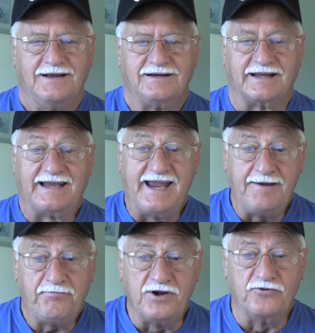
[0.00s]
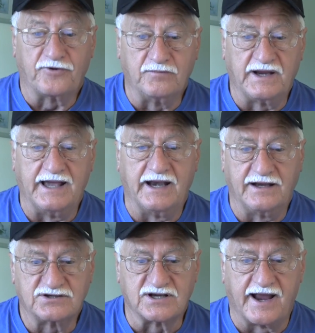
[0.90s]
to keep you from
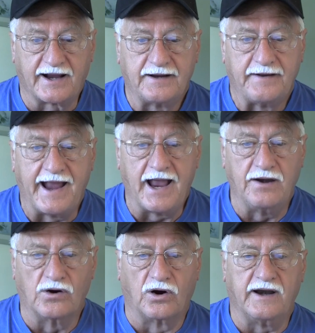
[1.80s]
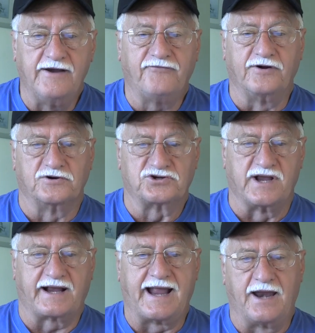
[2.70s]
getting sick and or if you're
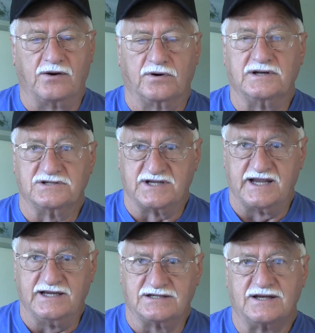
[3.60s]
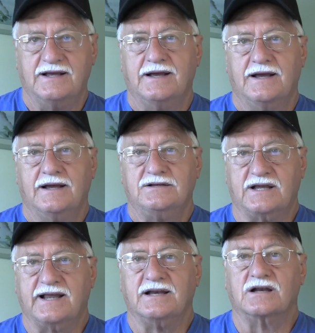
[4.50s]
sick and or diseased to
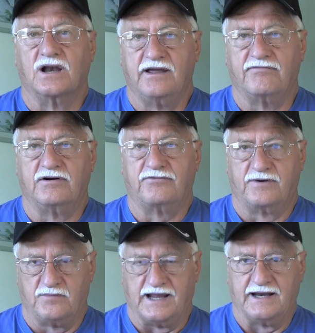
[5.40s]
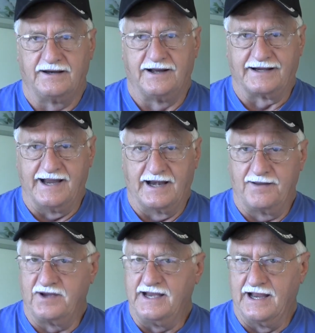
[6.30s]
get delivered from it. Again,
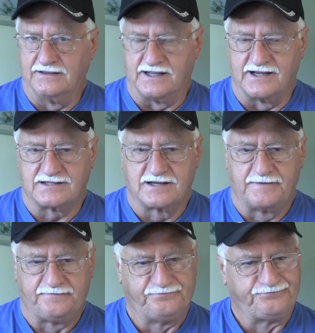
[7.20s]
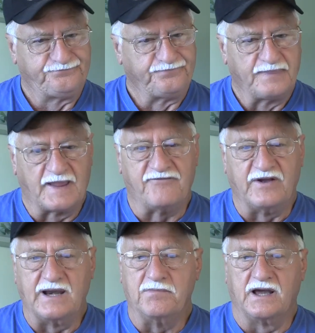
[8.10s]
let me end this. If
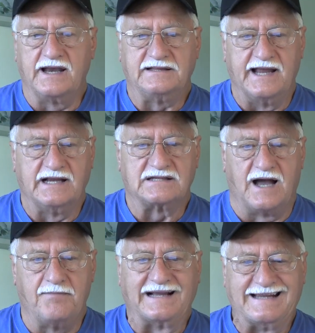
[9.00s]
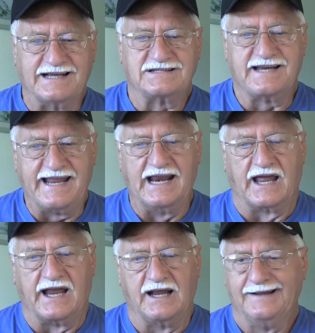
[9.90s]
anybody thinks I'm against
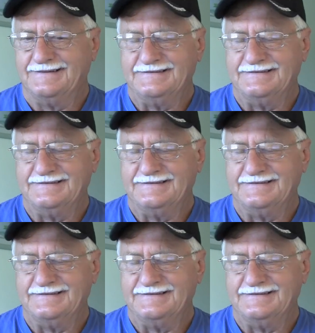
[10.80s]
healing,